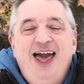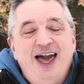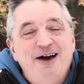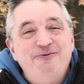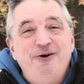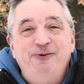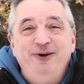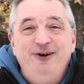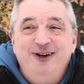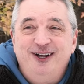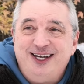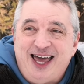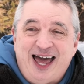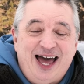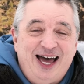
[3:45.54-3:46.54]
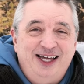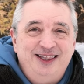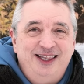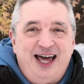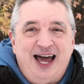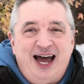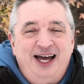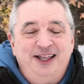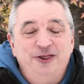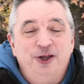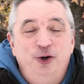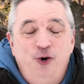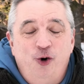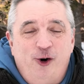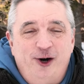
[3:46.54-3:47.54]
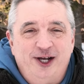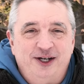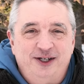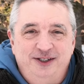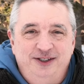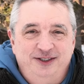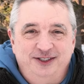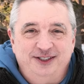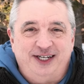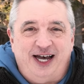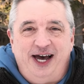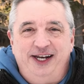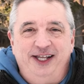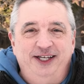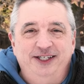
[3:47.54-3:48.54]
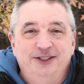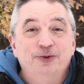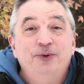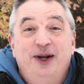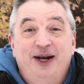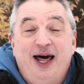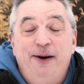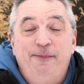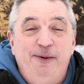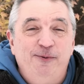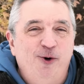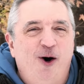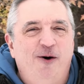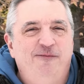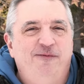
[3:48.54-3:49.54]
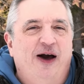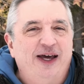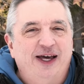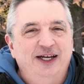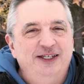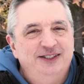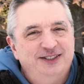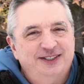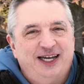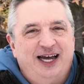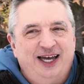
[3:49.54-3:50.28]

And when we look at the Nordic societies, well, a lot of people call Vikings.